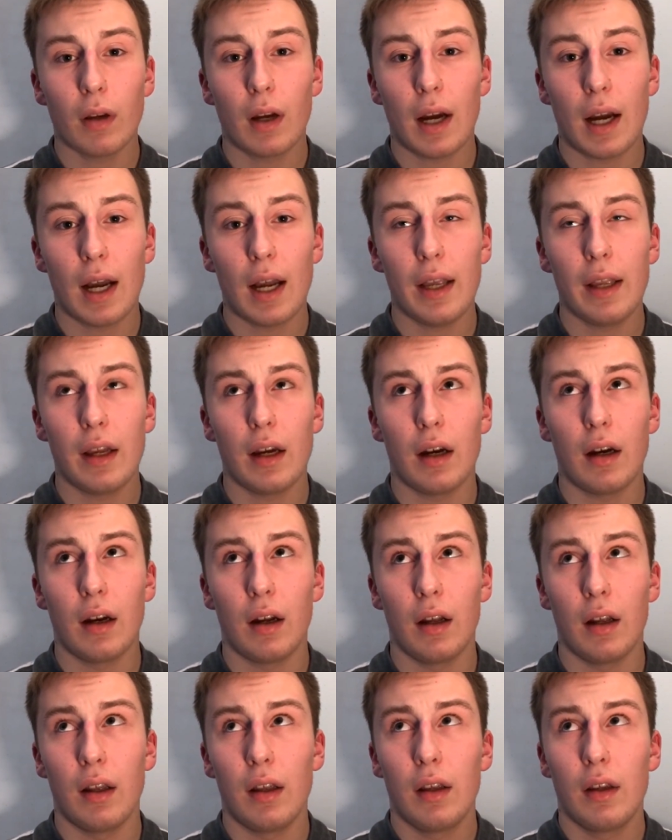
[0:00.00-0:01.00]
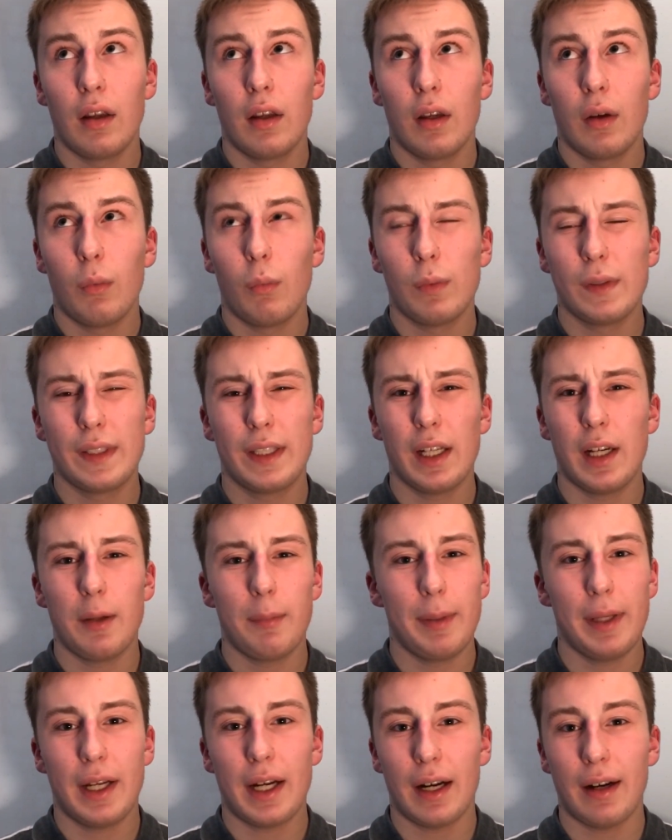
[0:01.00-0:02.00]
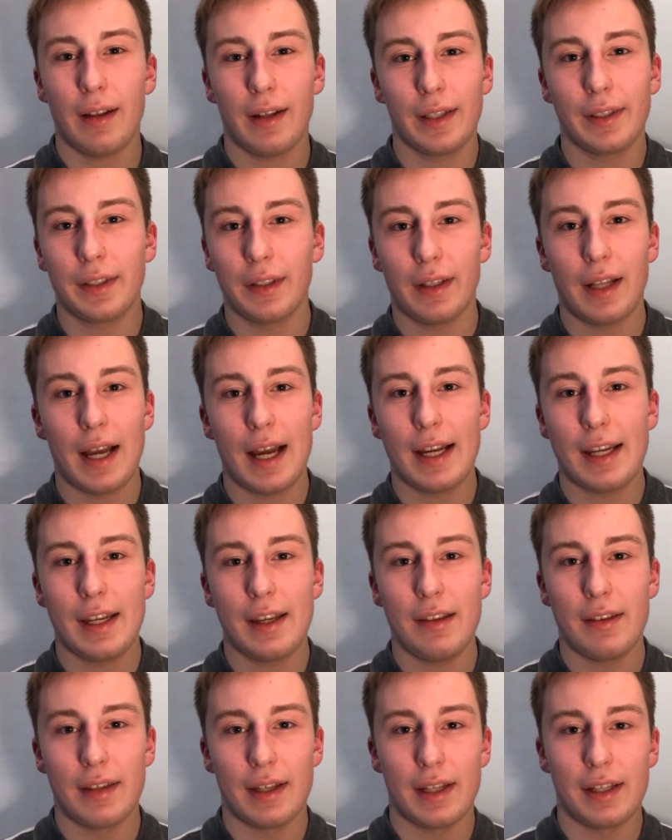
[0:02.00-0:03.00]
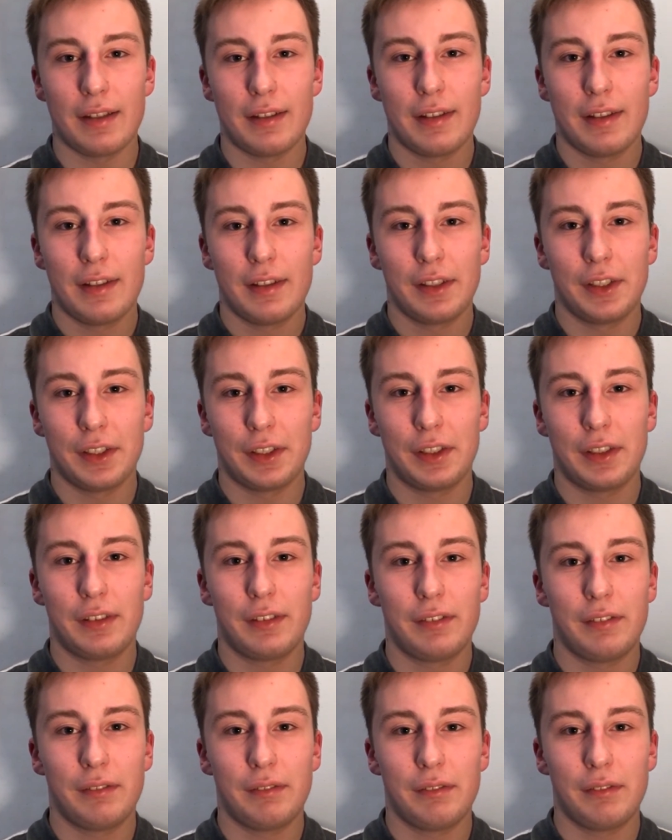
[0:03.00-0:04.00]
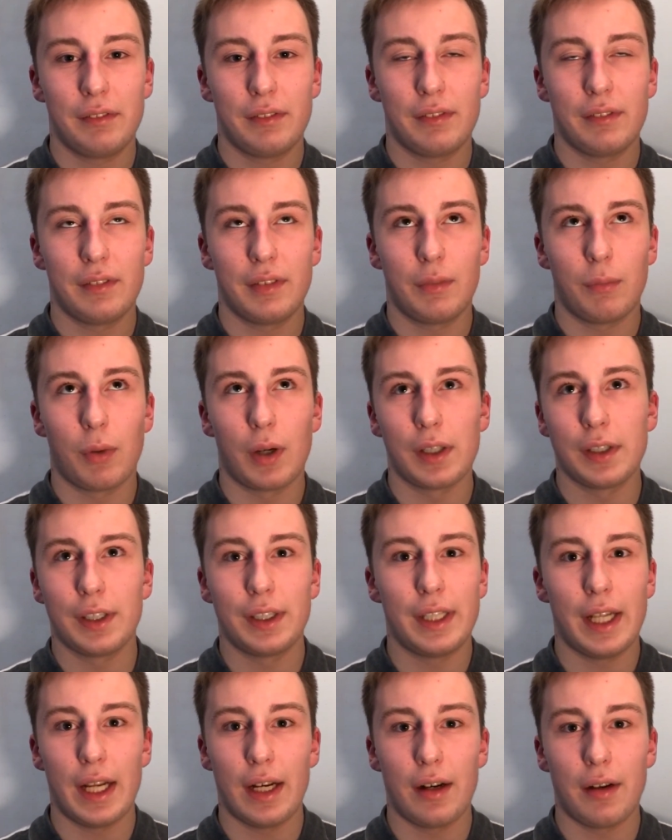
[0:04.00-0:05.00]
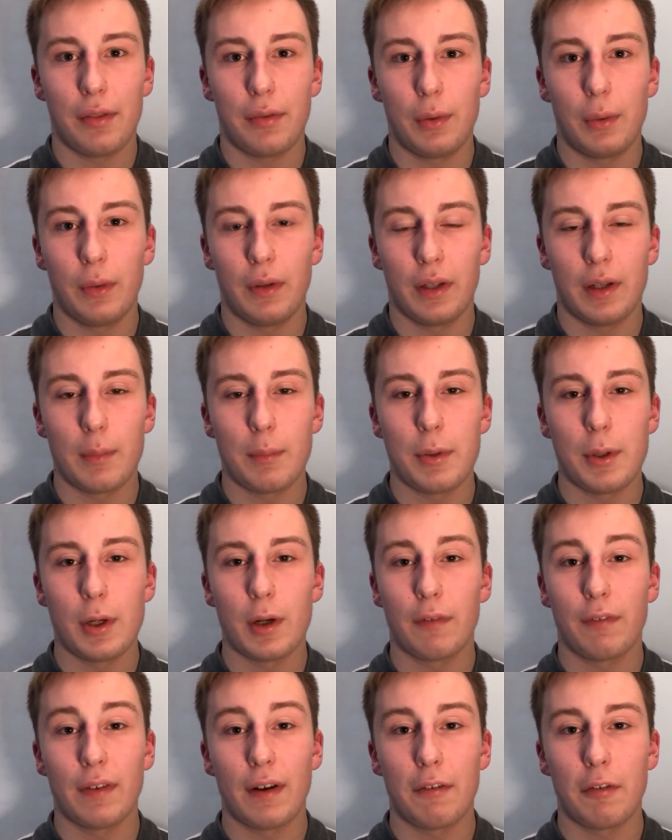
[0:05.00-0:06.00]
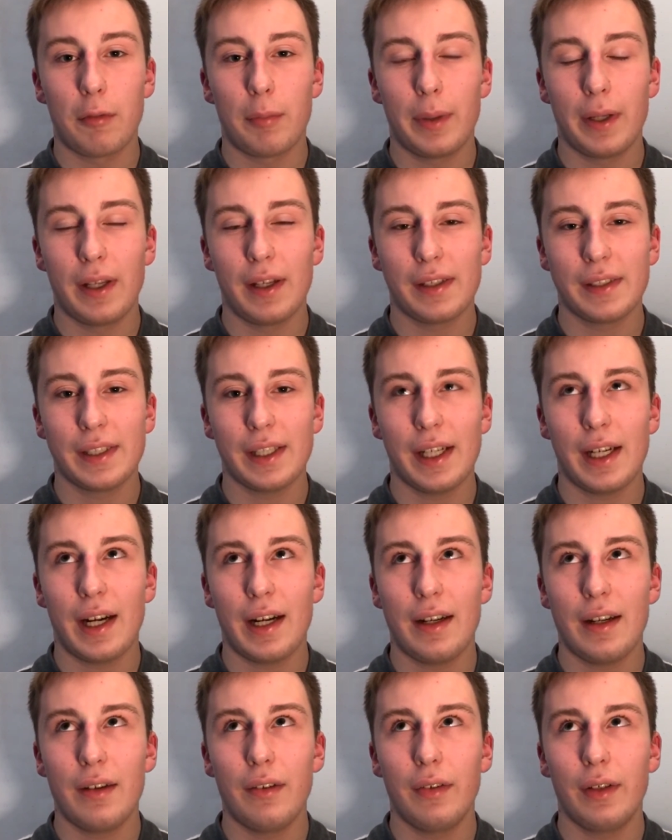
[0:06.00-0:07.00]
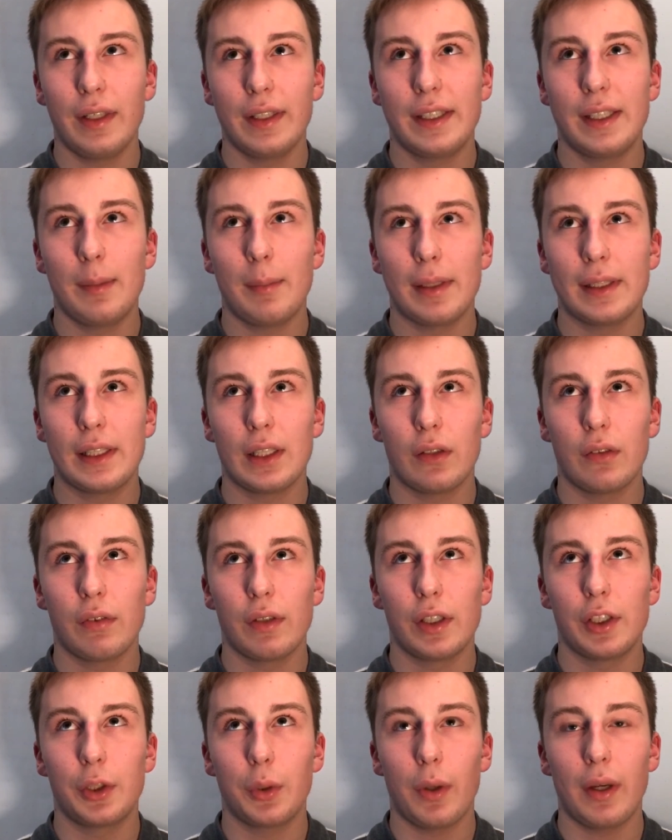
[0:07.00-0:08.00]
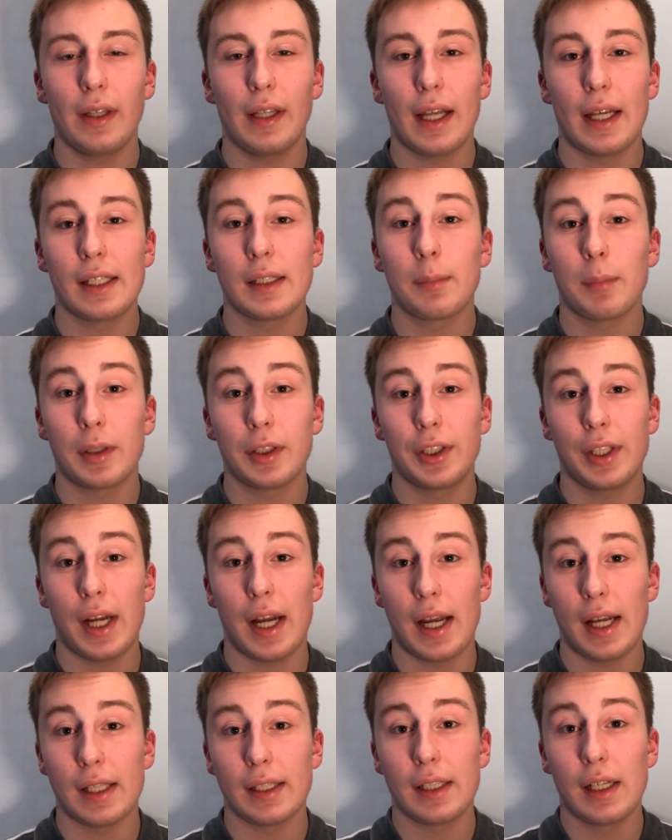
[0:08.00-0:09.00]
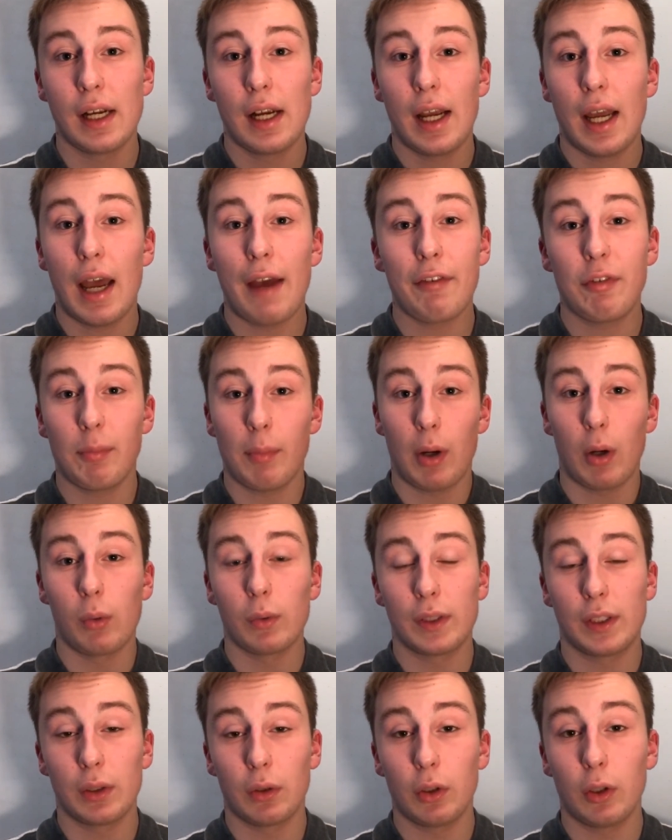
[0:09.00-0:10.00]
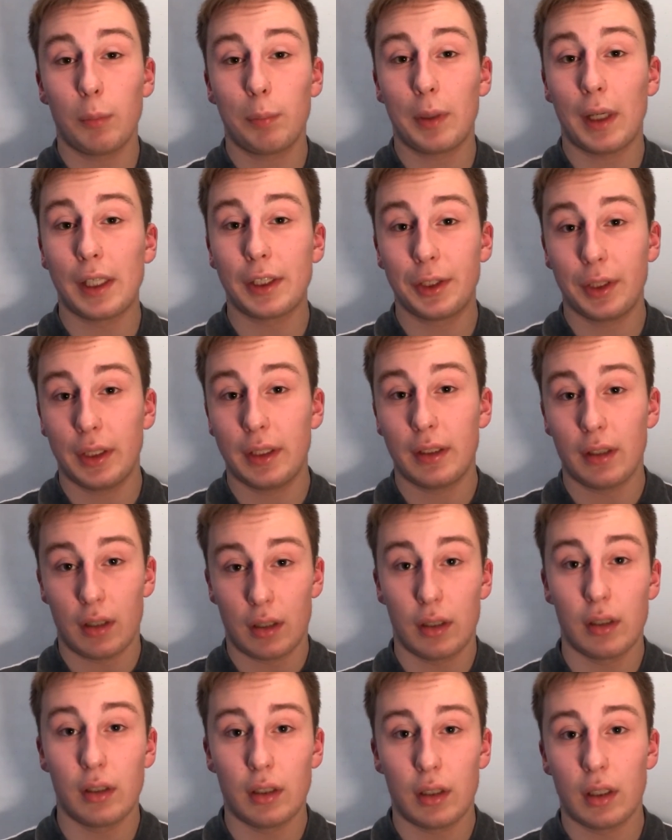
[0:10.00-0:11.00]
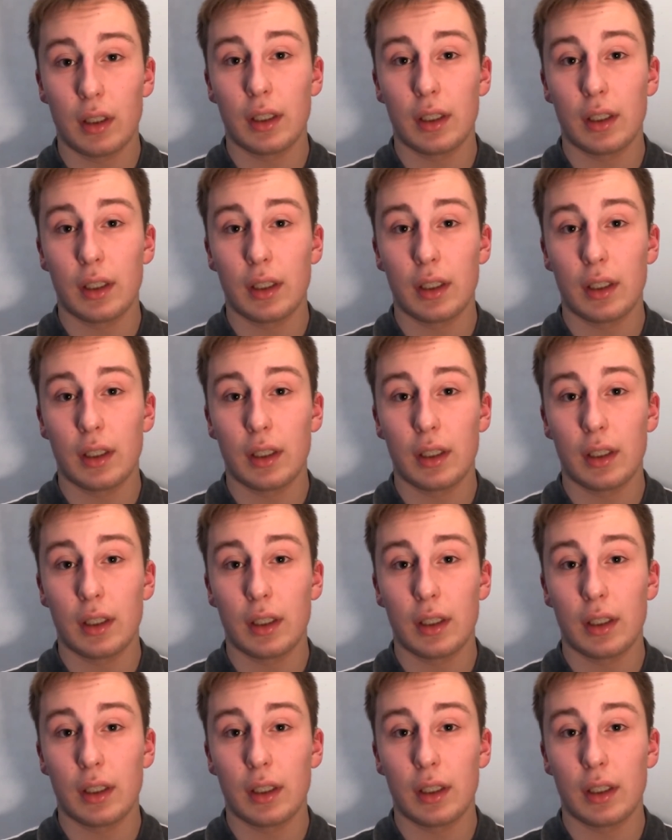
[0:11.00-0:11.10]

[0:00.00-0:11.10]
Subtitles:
I was going to be kind of like the lackey that just runs data through the computer for everybody else, and I didn't really see myself enjoying that as much as having my own solo project on